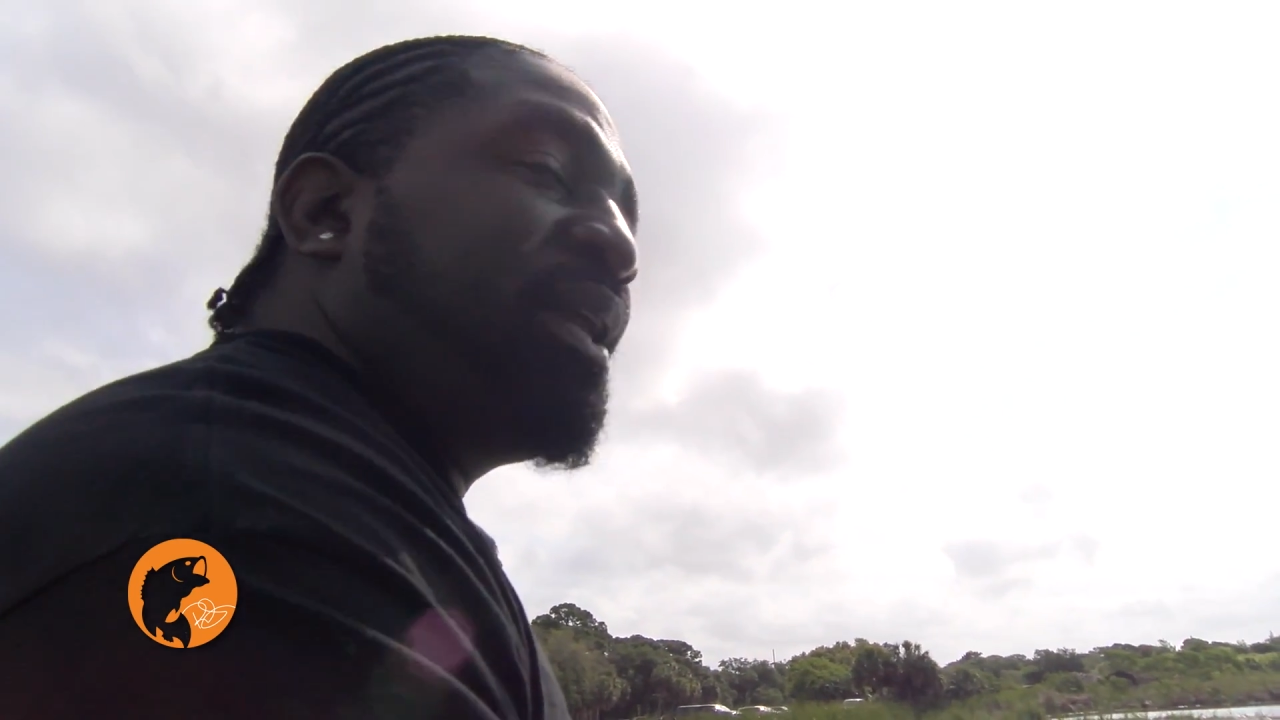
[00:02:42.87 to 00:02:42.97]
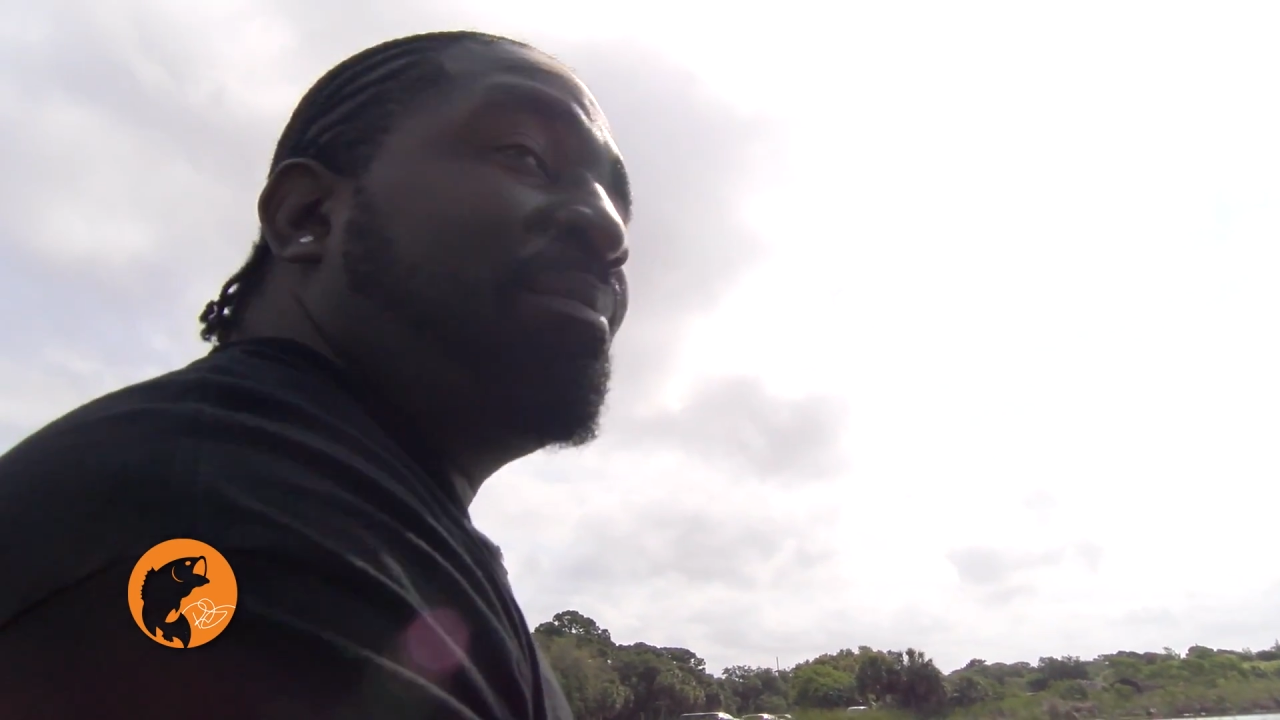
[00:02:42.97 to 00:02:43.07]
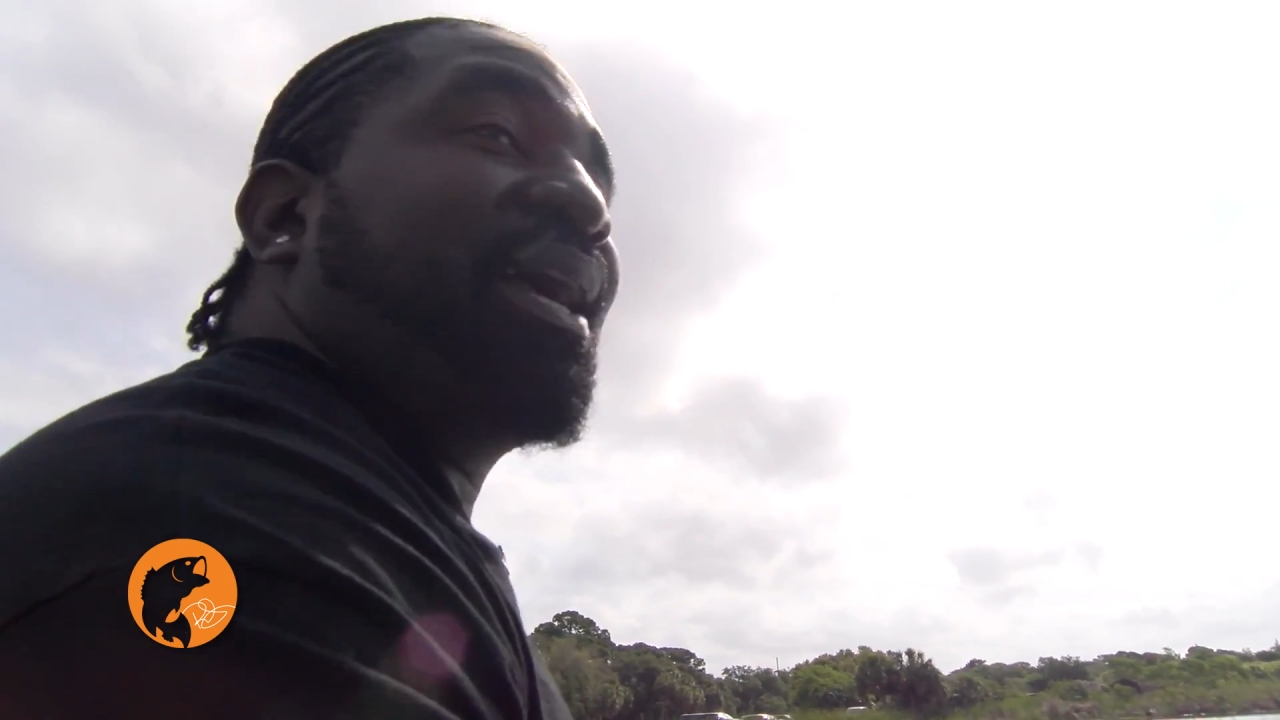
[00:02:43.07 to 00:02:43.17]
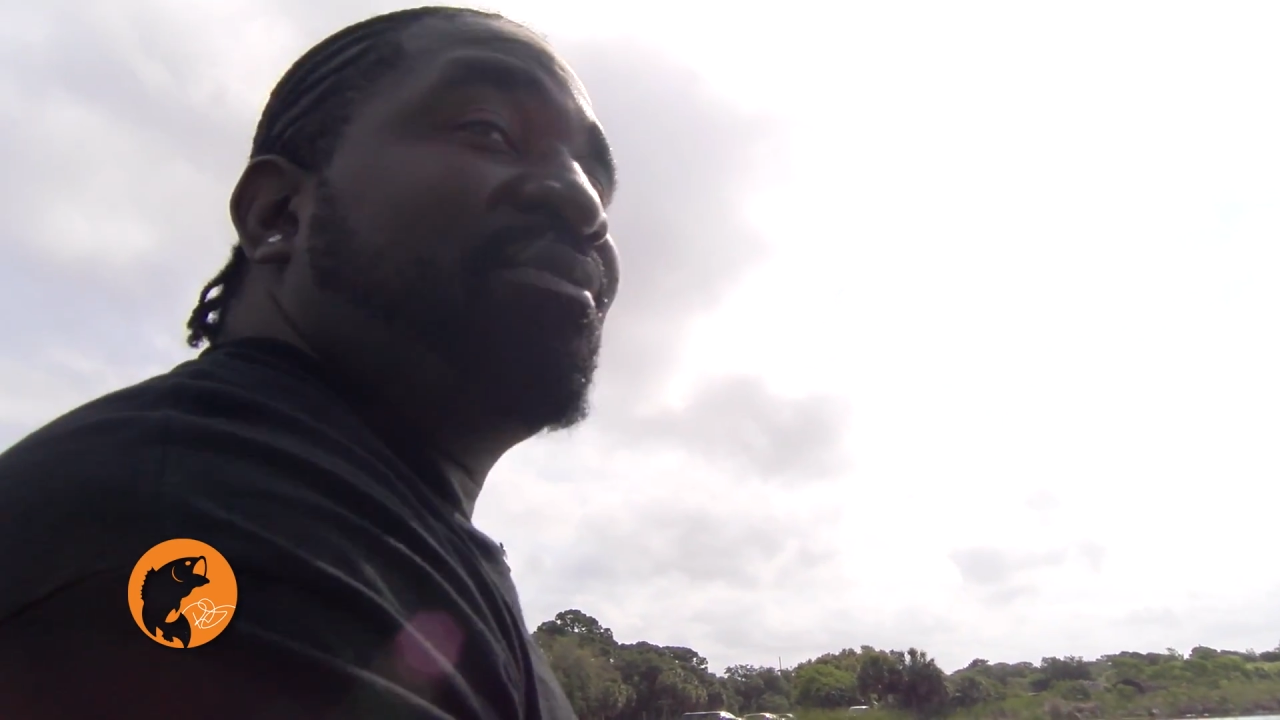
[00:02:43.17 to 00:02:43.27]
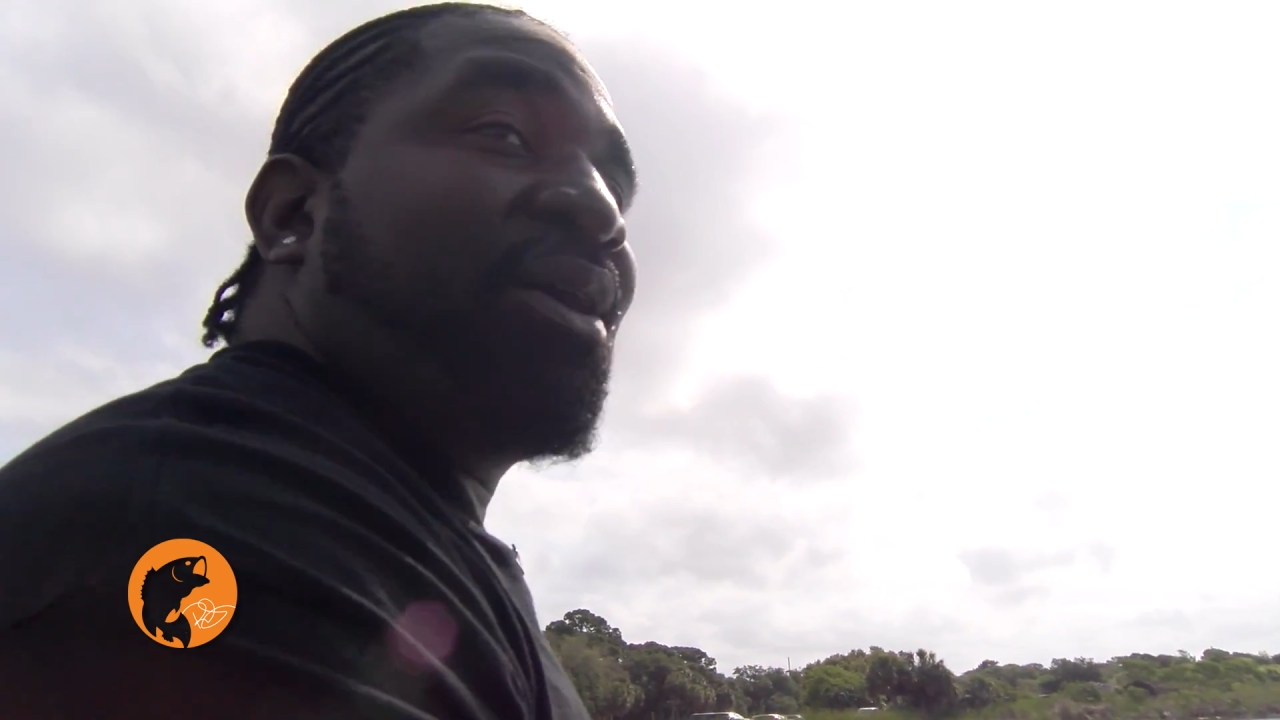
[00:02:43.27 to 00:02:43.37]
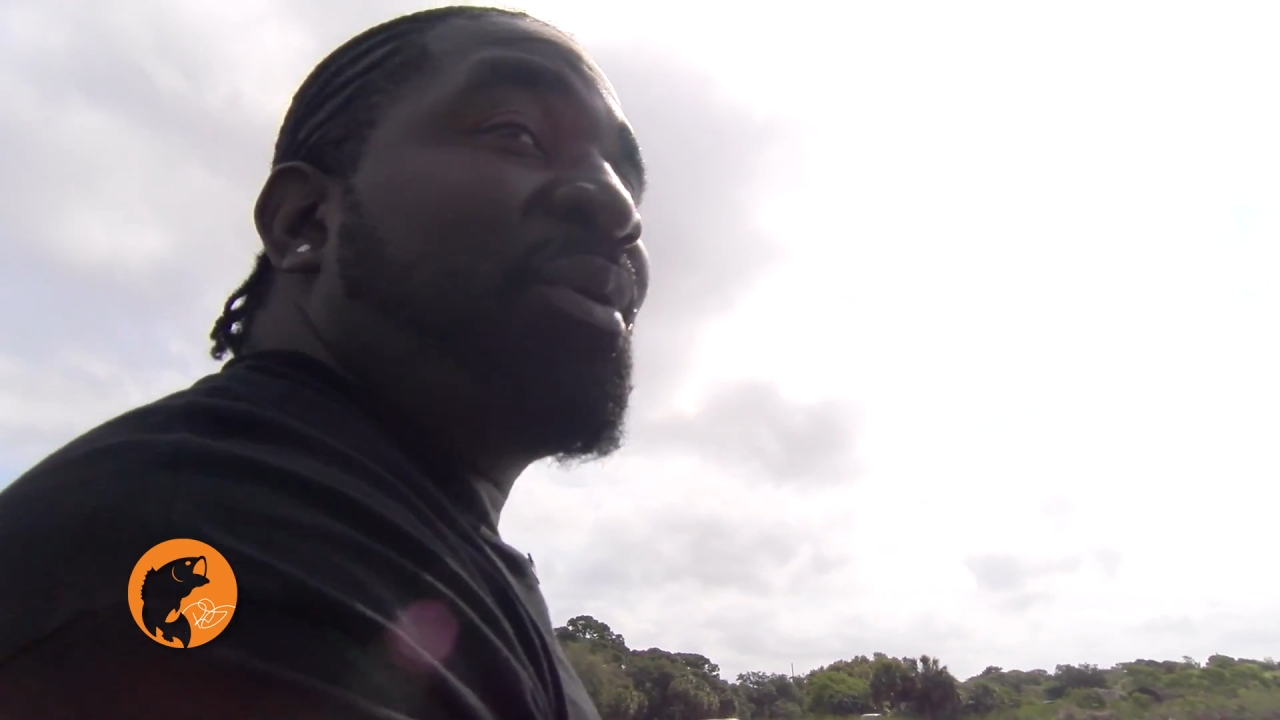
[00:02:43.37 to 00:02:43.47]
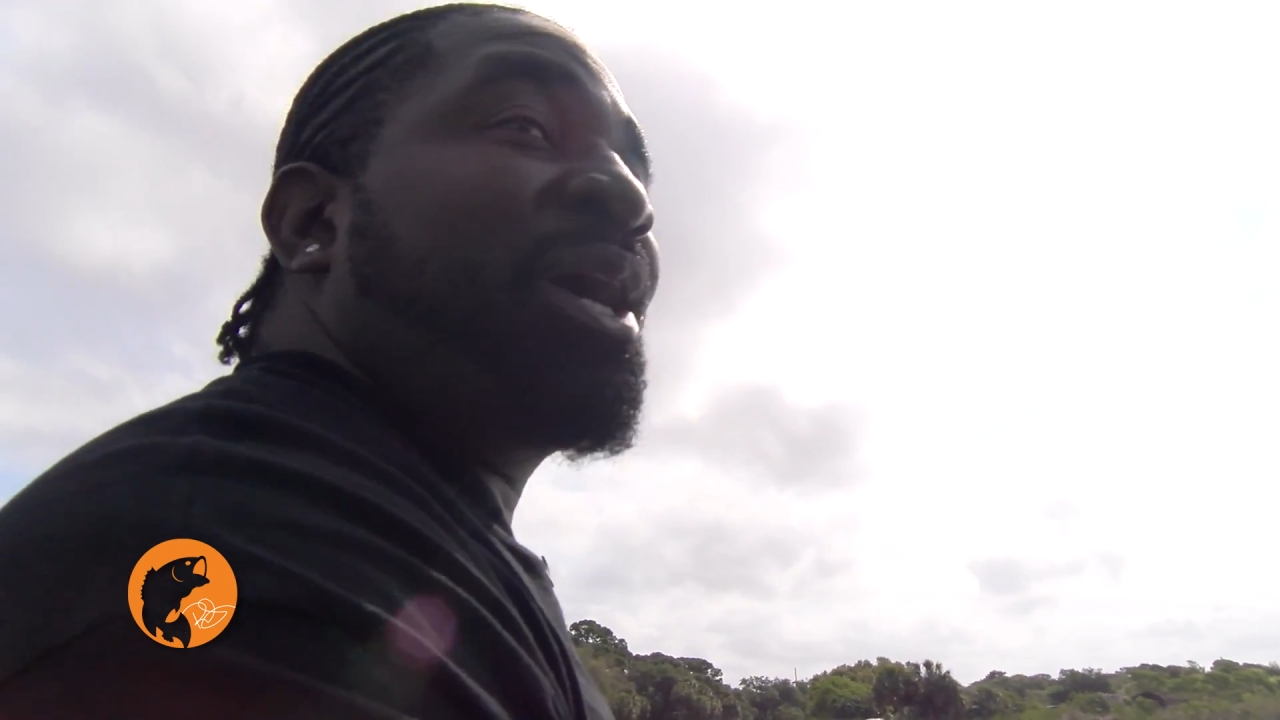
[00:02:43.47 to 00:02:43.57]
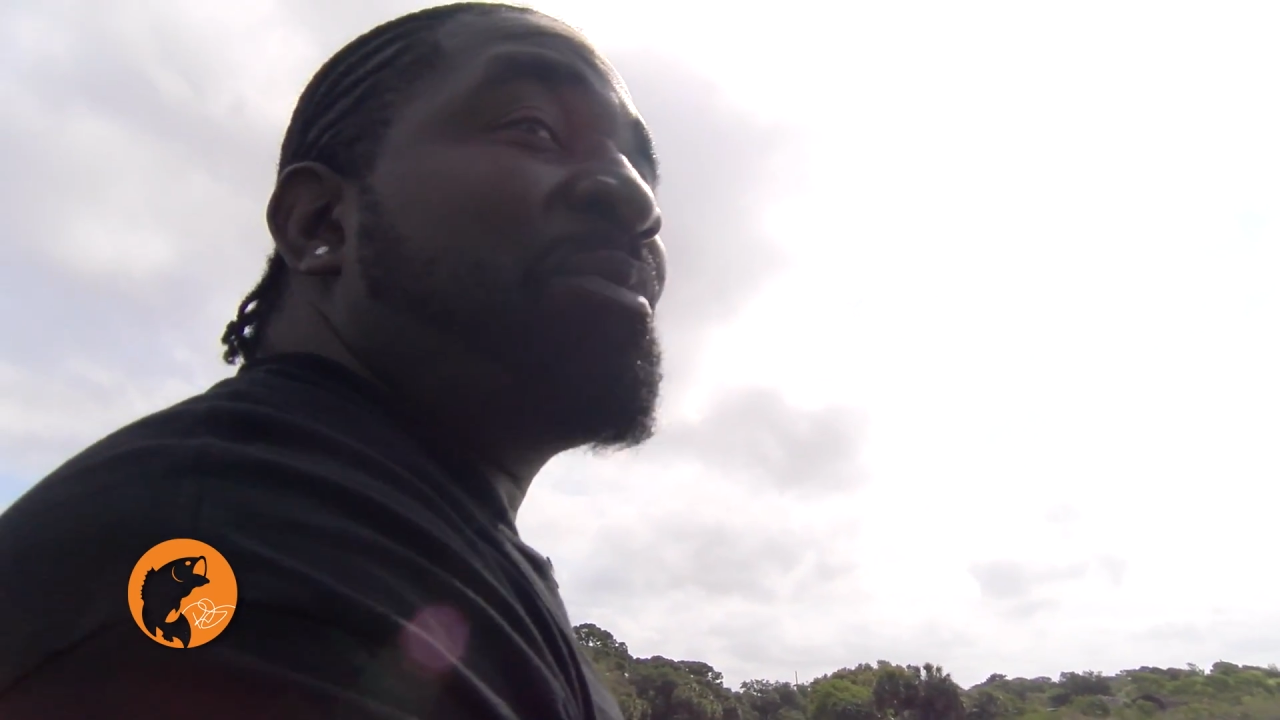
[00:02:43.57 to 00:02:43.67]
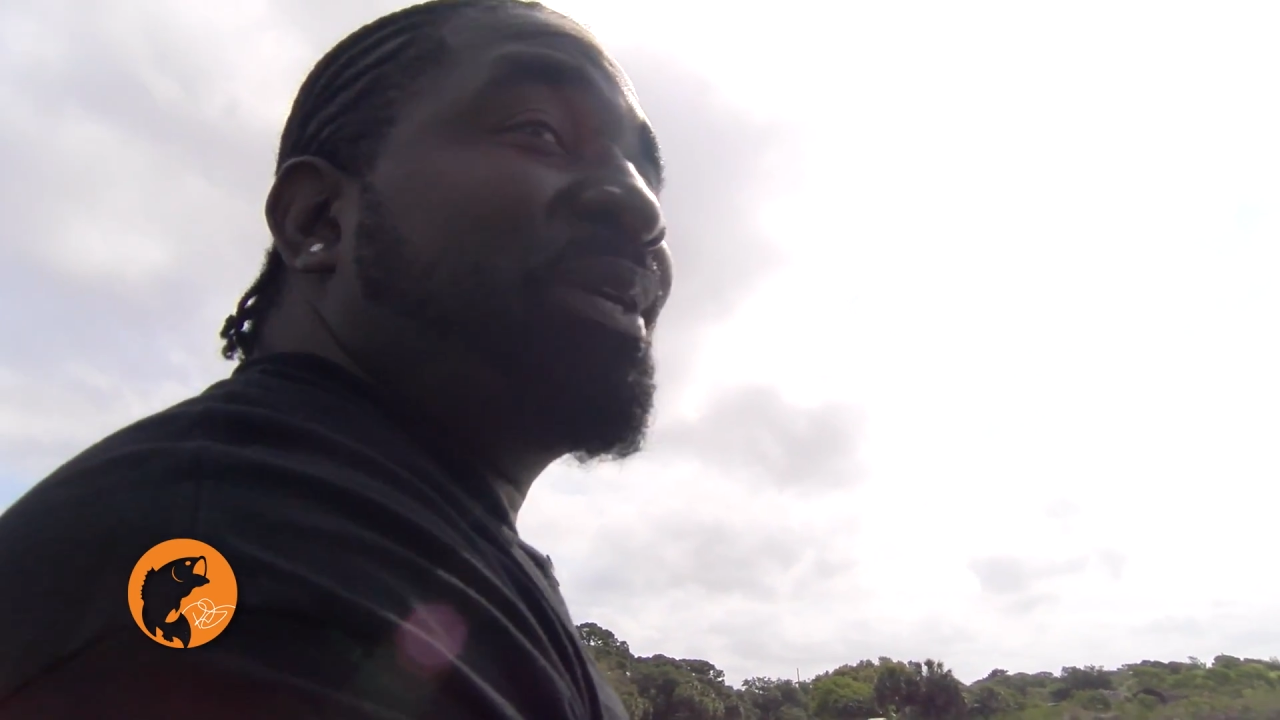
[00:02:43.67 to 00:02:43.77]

I'm like, if I wake up